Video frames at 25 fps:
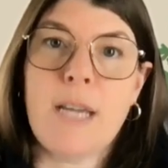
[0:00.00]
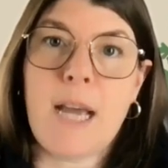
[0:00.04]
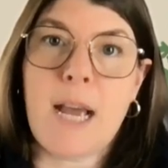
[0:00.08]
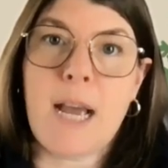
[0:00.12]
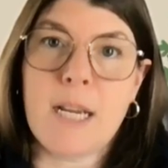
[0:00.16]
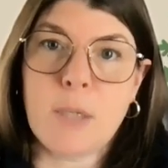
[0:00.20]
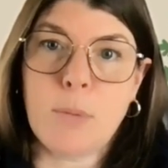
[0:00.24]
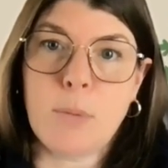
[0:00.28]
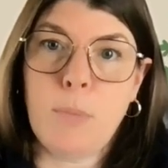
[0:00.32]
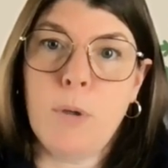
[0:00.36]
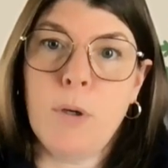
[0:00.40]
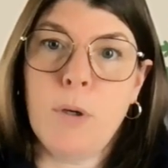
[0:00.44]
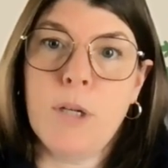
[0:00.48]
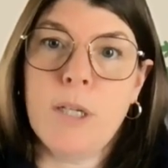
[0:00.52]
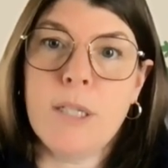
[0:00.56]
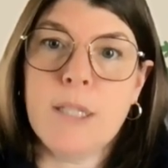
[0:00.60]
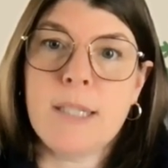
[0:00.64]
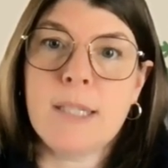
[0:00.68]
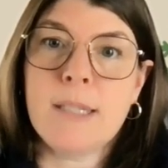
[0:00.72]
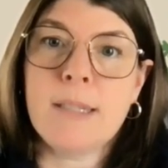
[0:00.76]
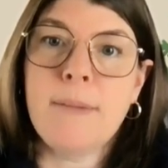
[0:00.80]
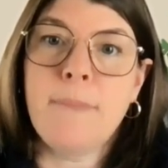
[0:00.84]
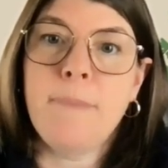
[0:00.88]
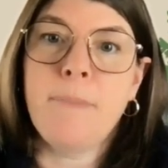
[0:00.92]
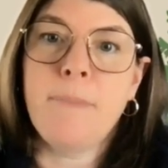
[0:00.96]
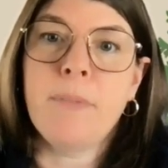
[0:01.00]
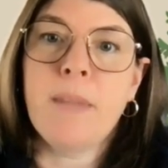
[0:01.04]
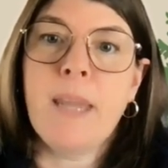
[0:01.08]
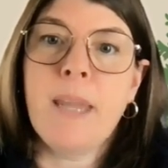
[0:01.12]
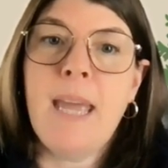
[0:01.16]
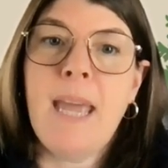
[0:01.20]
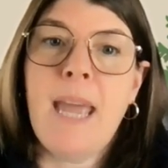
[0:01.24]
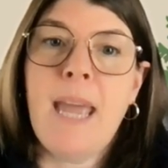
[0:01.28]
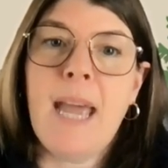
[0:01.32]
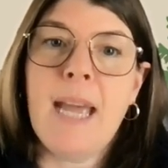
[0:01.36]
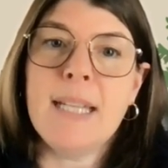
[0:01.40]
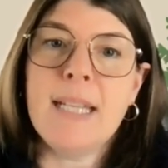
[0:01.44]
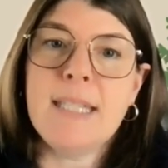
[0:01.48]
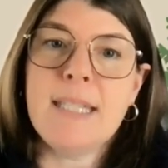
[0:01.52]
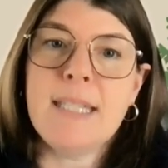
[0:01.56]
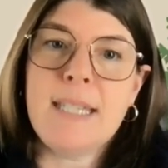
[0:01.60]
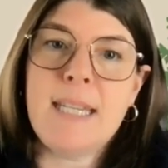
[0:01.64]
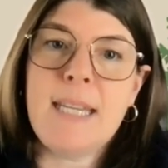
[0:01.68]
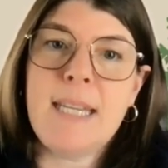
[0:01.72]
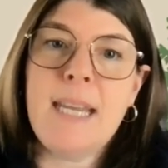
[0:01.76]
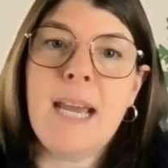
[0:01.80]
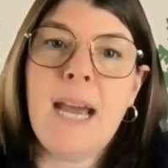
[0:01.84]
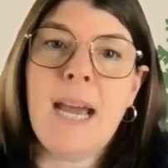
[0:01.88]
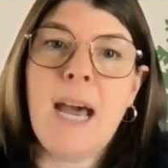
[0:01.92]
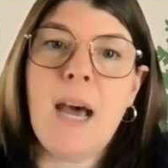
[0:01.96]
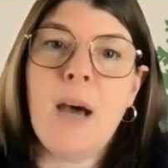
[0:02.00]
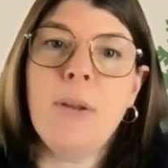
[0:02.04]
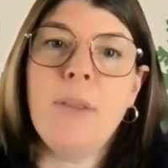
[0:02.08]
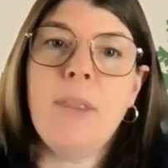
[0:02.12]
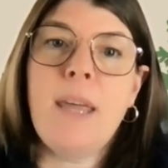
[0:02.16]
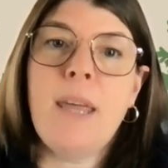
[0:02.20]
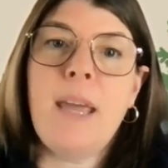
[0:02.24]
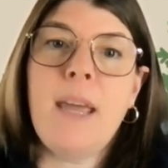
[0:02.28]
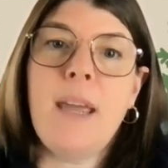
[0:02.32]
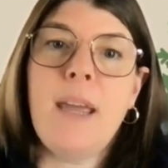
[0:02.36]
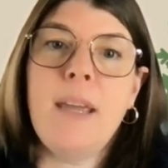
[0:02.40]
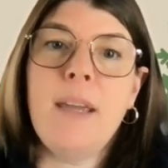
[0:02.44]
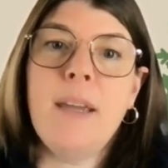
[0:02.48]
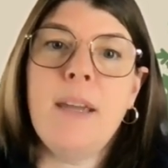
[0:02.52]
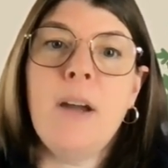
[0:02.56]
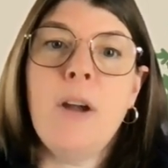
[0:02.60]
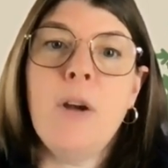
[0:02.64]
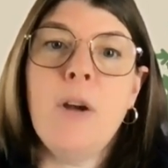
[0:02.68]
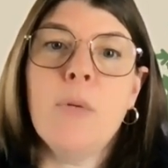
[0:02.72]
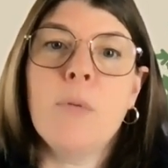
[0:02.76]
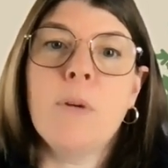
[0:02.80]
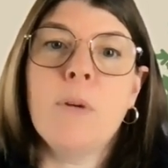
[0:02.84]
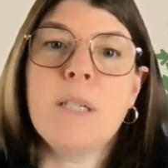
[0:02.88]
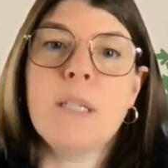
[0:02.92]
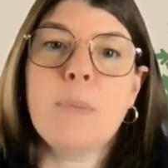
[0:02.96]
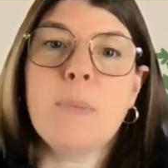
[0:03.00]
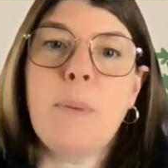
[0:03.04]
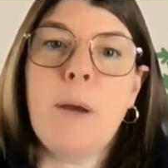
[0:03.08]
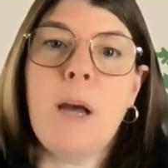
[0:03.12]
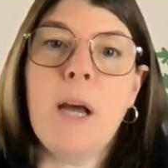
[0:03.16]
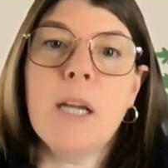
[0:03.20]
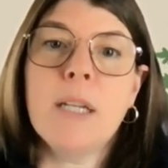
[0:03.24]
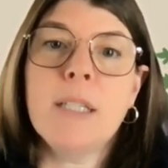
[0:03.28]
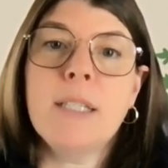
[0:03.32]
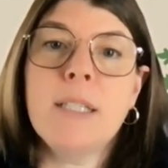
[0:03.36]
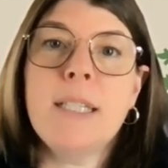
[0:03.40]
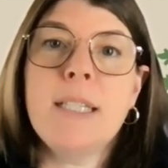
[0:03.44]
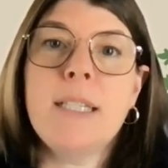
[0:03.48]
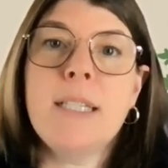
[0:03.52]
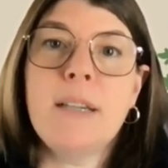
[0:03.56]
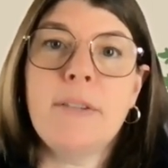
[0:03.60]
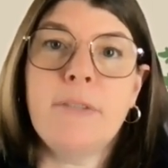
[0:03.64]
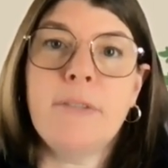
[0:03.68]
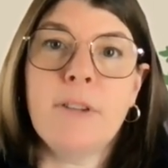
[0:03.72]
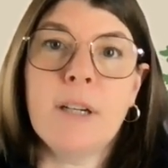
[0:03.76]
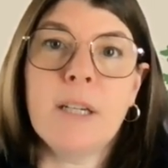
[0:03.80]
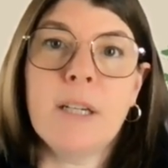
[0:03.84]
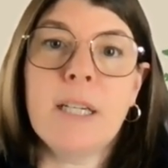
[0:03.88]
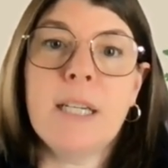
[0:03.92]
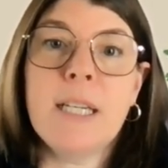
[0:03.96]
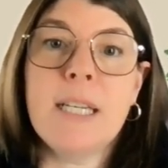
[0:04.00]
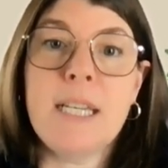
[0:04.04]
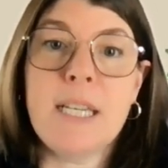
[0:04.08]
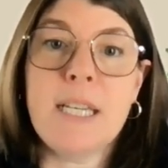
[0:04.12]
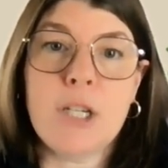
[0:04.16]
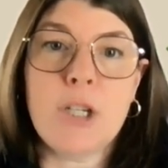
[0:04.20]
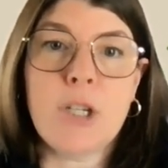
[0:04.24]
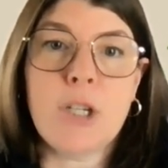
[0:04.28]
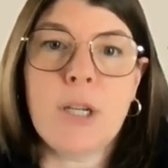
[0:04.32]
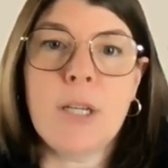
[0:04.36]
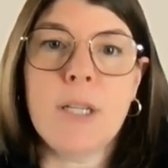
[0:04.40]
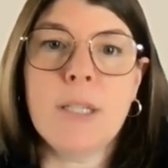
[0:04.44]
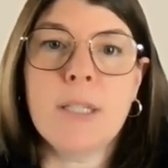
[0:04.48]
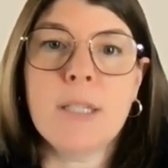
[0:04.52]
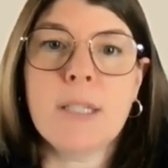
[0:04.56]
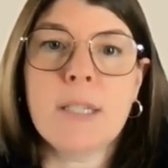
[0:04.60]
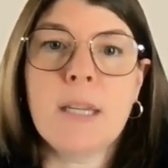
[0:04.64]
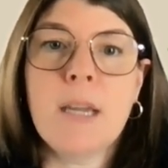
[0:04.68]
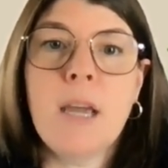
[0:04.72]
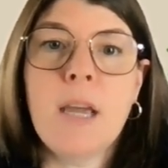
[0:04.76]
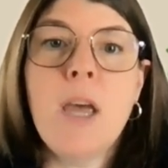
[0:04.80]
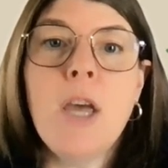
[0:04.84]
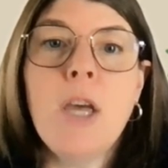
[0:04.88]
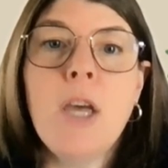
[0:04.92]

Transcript: dashboards and see how they respond to different conditions.